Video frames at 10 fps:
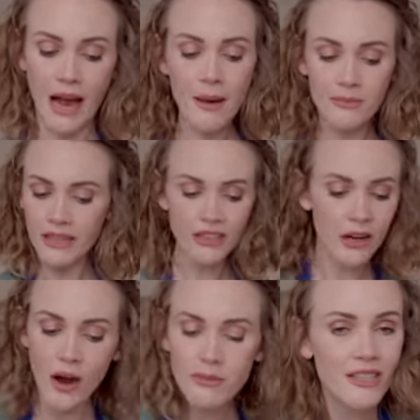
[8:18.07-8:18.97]
I'm
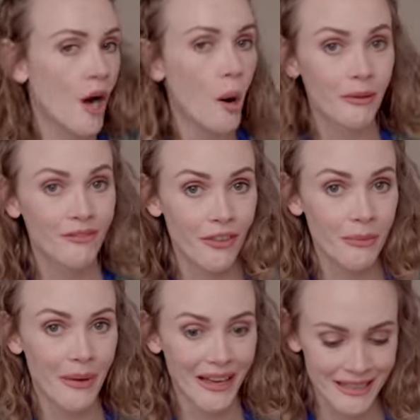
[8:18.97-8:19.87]
just hoping for the
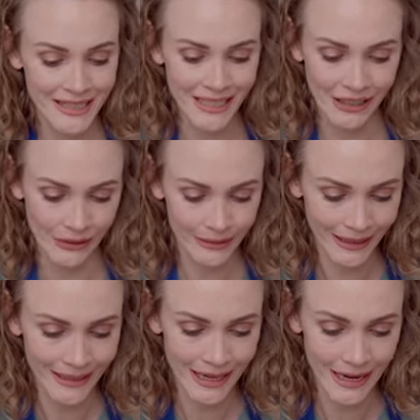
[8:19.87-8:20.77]
best here,
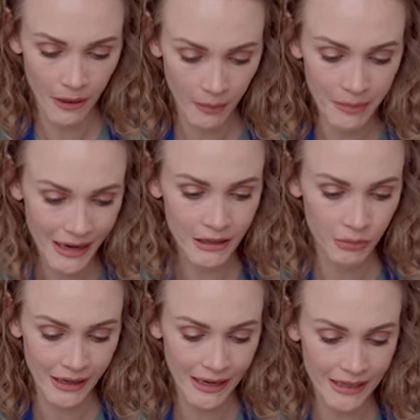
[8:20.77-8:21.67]
and that I'm not
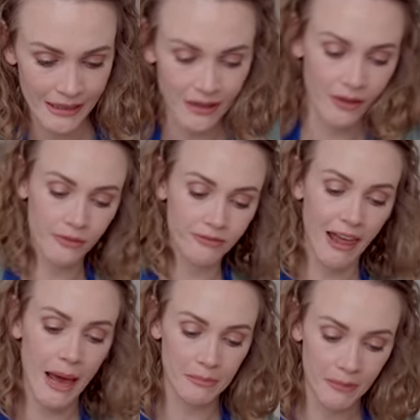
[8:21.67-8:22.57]
creating another
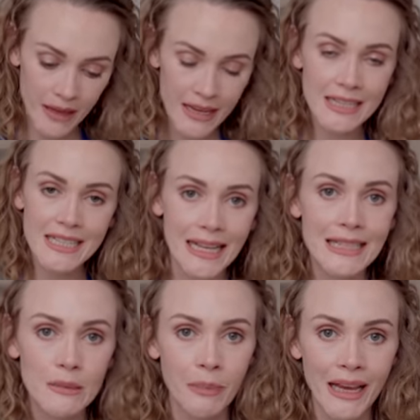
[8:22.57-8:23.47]
flat,
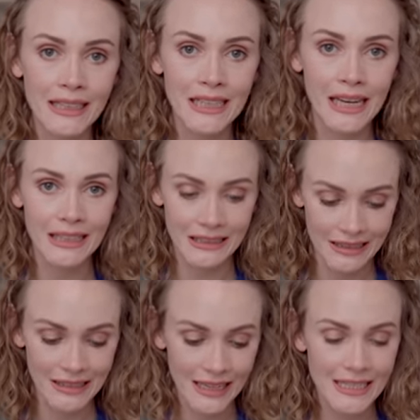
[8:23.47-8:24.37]
dense pancake
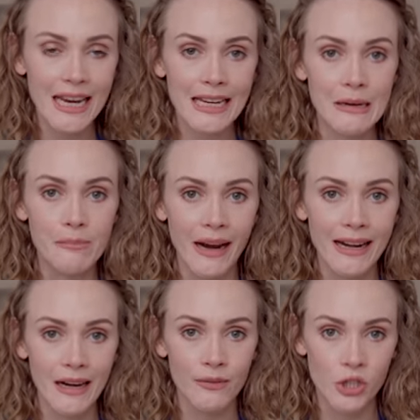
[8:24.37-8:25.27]
that's like taking a bite
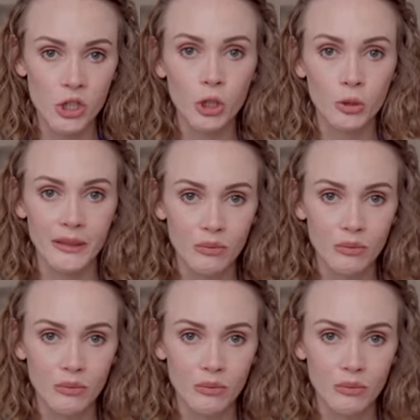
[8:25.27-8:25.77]
out of a sugary